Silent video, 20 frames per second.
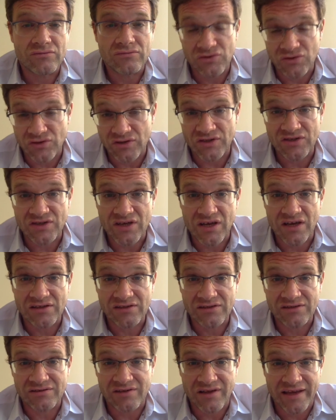to
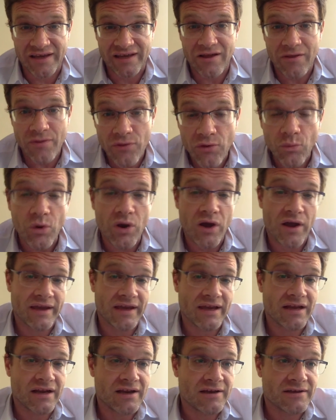discuss like the
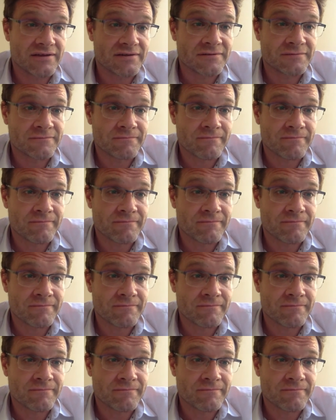working class.